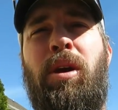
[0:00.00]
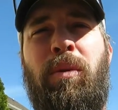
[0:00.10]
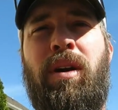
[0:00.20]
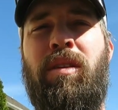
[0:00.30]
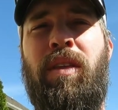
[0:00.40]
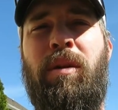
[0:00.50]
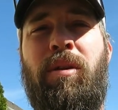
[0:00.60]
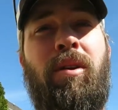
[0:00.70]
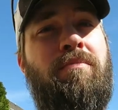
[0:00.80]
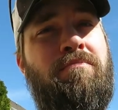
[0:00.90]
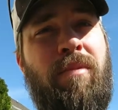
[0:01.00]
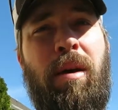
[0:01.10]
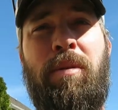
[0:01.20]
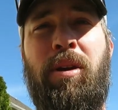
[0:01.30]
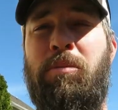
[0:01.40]
made aware that they were
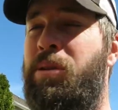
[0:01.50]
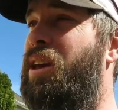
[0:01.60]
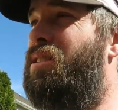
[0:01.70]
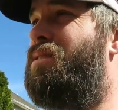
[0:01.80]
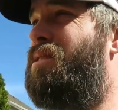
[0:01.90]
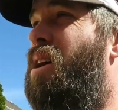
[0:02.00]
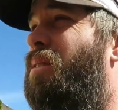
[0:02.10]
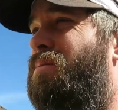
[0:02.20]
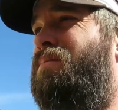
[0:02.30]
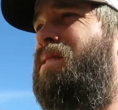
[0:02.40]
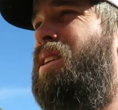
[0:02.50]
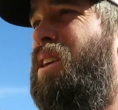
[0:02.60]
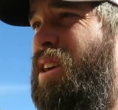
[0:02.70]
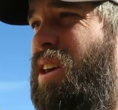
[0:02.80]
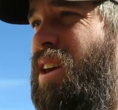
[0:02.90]
not being replaced. So
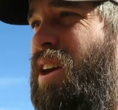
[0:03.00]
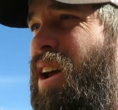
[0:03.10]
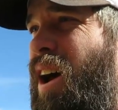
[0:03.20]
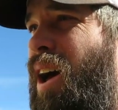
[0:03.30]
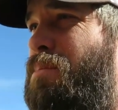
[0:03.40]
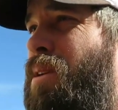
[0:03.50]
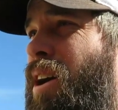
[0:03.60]
I'm